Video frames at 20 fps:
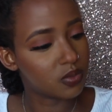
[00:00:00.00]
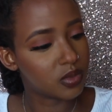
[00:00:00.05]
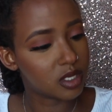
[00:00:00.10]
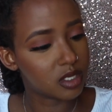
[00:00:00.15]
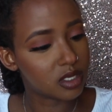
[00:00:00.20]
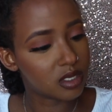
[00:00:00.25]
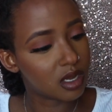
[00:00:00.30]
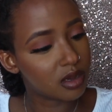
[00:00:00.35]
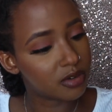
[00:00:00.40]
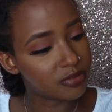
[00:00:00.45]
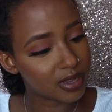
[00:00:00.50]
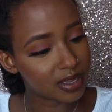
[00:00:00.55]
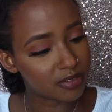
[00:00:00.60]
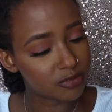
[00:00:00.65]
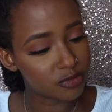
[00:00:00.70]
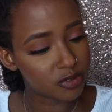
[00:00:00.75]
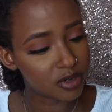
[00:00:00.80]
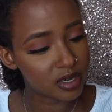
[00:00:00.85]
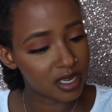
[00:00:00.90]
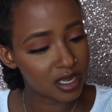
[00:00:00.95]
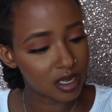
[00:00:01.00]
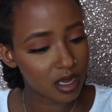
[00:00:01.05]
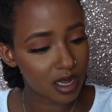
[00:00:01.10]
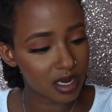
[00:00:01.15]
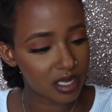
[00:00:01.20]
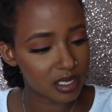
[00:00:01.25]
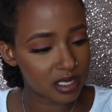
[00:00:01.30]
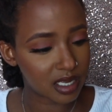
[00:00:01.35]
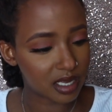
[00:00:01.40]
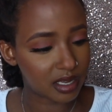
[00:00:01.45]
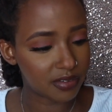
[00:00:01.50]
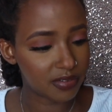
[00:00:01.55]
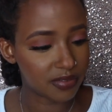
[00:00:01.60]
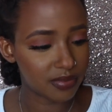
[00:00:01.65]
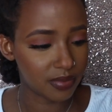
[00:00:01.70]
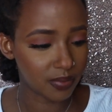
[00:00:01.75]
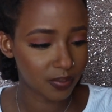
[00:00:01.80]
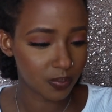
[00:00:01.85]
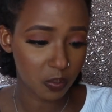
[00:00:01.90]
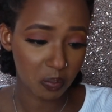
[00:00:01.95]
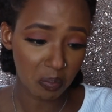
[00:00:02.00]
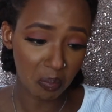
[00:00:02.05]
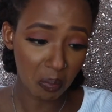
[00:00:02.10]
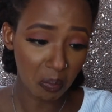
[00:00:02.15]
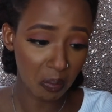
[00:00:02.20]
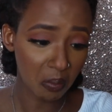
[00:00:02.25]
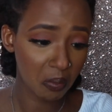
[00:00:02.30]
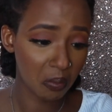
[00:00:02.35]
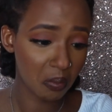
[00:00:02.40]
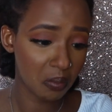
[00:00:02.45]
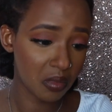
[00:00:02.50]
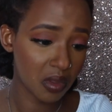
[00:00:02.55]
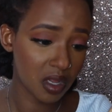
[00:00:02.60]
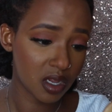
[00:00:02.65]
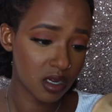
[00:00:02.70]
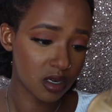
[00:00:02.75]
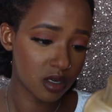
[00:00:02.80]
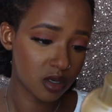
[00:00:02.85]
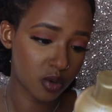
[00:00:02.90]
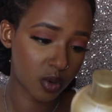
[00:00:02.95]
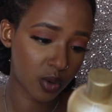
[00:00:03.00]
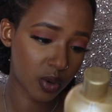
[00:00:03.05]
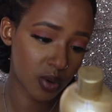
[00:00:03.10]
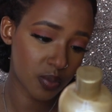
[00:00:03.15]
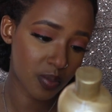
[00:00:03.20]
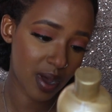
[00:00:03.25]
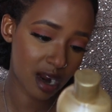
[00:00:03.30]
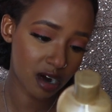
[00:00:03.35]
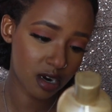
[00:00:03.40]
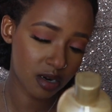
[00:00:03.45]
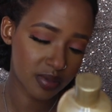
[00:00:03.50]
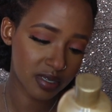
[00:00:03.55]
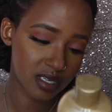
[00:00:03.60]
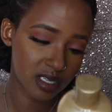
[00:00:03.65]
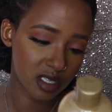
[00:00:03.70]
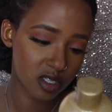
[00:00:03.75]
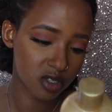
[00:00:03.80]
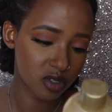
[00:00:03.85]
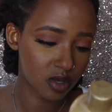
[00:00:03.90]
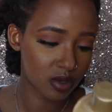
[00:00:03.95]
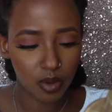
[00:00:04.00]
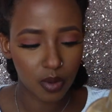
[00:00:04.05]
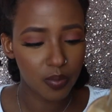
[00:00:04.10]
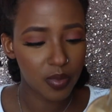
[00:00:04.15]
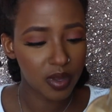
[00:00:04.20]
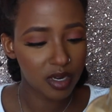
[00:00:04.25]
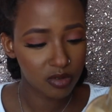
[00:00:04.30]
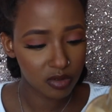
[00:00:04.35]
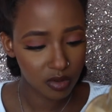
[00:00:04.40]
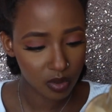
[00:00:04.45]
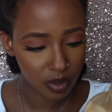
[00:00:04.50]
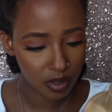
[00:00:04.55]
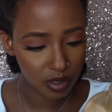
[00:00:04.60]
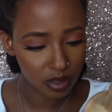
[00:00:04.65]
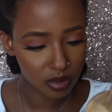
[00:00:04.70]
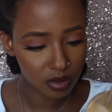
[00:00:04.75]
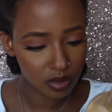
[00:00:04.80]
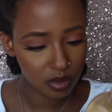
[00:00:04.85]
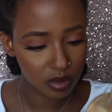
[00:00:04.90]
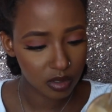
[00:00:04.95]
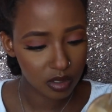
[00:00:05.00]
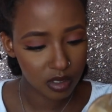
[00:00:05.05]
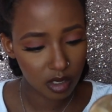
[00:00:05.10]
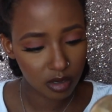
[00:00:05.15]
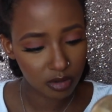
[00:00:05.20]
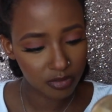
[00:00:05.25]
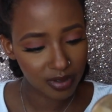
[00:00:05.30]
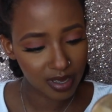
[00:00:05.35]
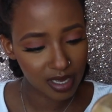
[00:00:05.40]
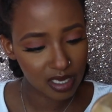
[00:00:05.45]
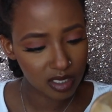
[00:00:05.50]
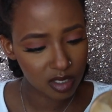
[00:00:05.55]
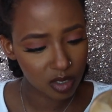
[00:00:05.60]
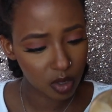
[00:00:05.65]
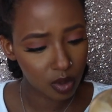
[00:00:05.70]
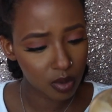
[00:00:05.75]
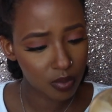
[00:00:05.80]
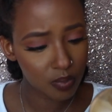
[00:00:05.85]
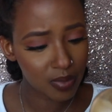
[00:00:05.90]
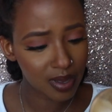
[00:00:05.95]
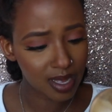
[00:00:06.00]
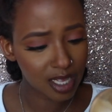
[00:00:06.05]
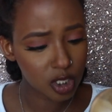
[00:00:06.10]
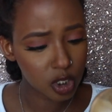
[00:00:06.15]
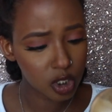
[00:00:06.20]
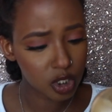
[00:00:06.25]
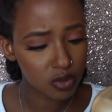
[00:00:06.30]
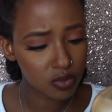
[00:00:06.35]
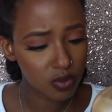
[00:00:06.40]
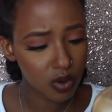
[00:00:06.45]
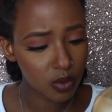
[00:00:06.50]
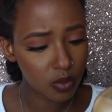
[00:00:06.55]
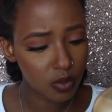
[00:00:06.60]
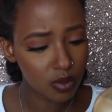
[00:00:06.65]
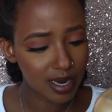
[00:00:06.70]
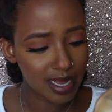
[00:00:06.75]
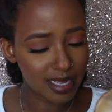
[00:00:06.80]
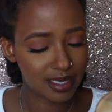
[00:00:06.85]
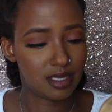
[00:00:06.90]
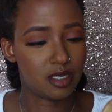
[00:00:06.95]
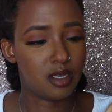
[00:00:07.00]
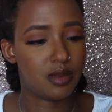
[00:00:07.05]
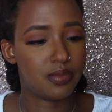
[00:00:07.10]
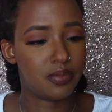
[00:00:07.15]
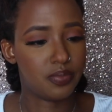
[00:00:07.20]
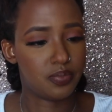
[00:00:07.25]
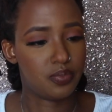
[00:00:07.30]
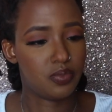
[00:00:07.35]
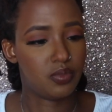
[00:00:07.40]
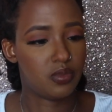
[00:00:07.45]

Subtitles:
Sulfate free and color safe. No parabens, no mineral oil, no sulfates, no petroleum.